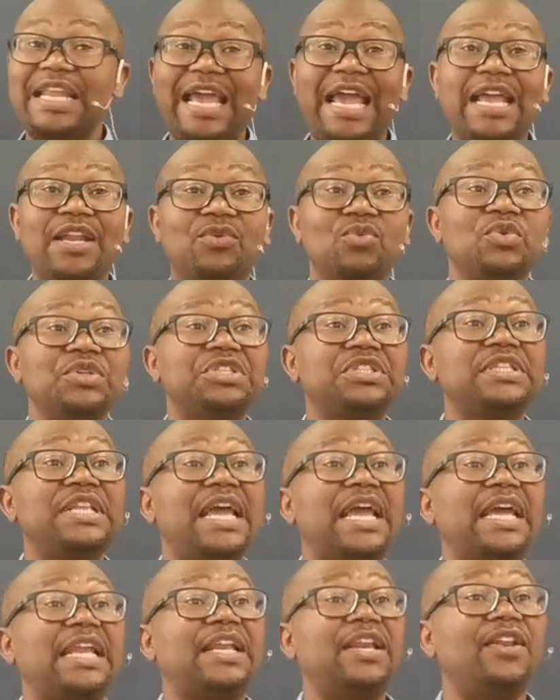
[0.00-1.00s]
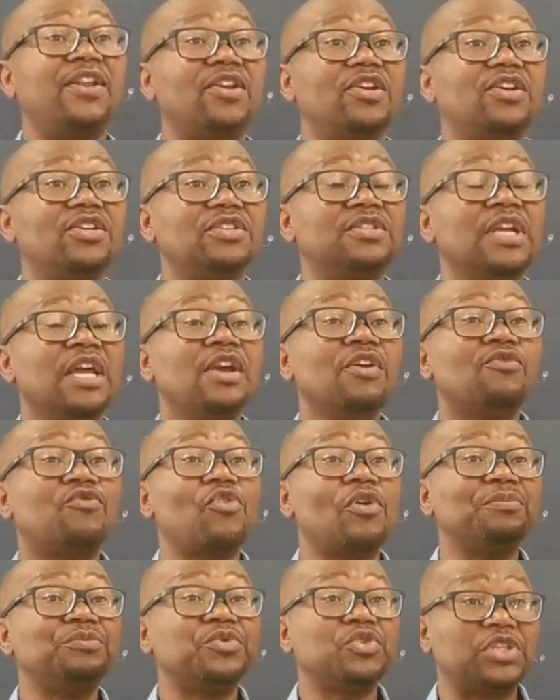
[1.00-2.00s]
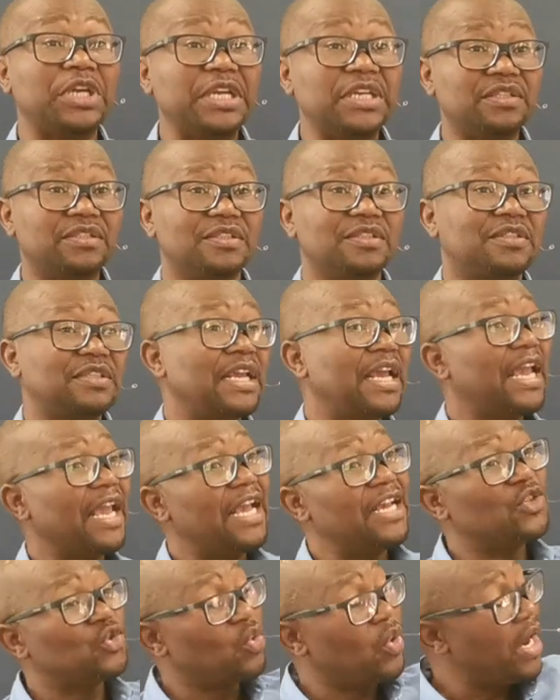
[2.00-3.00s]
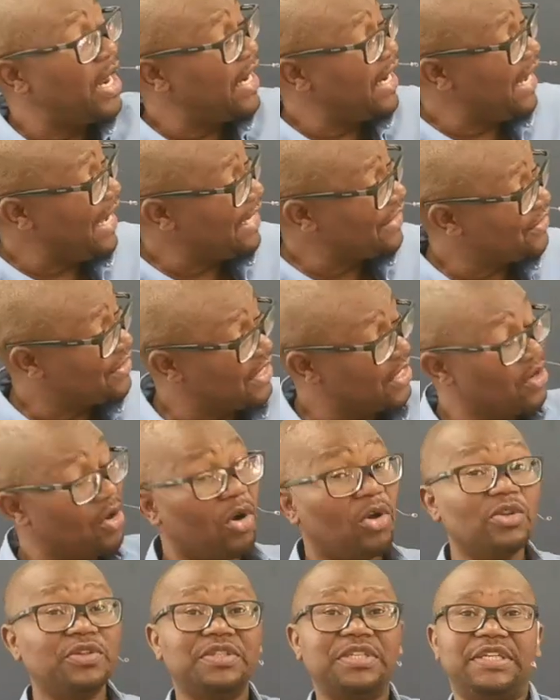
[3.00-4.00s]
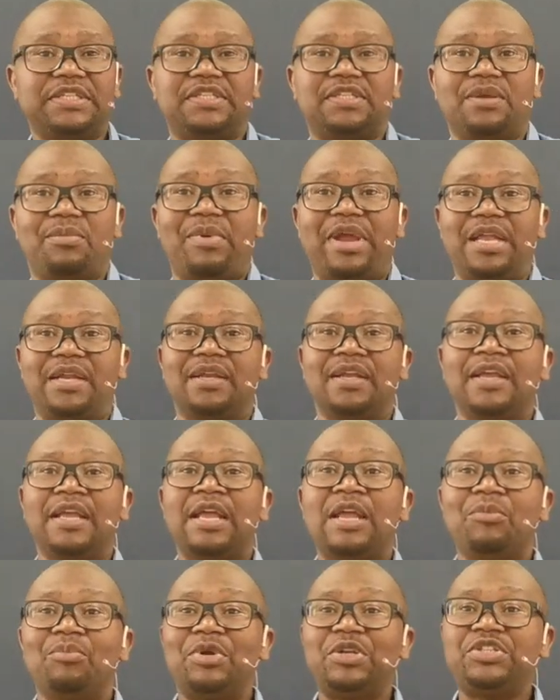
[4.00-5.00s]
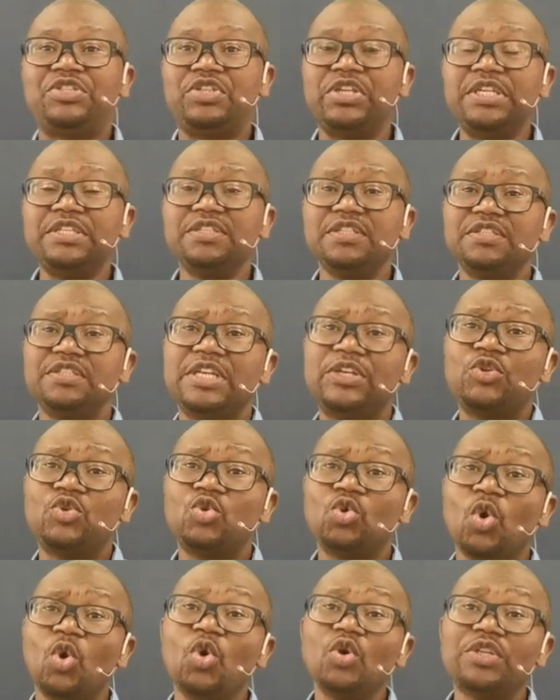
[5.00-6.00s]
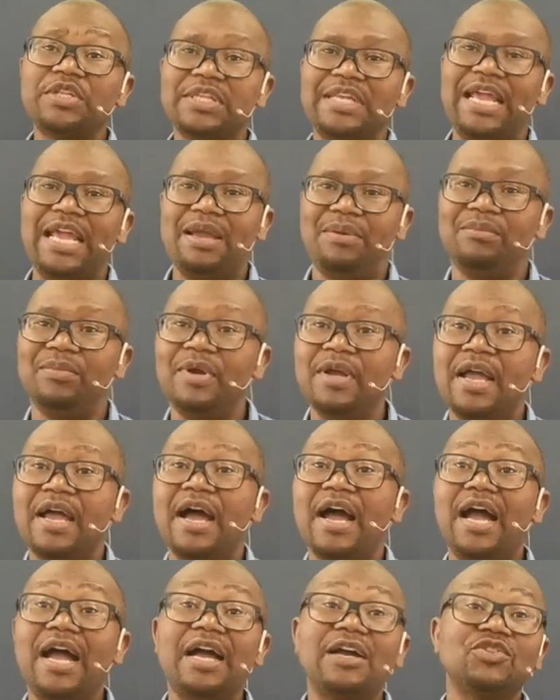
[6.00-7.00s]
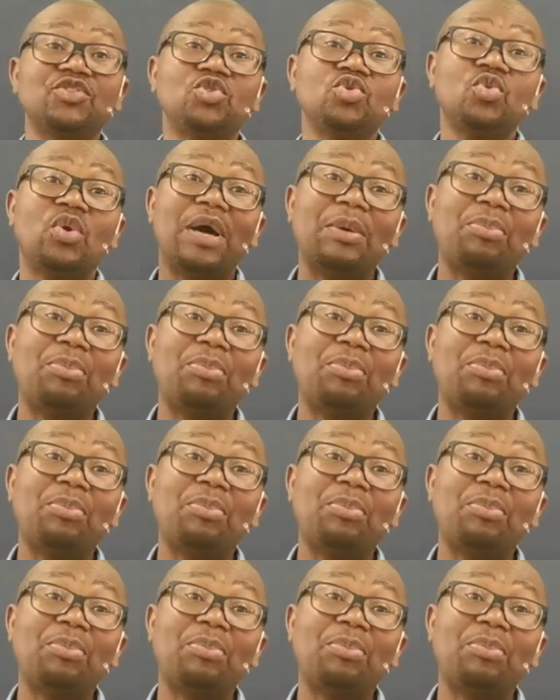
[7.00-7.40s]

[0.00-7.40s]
that which they had learned from Jesus, as well as the Old Testament. But Jesus had taught them how to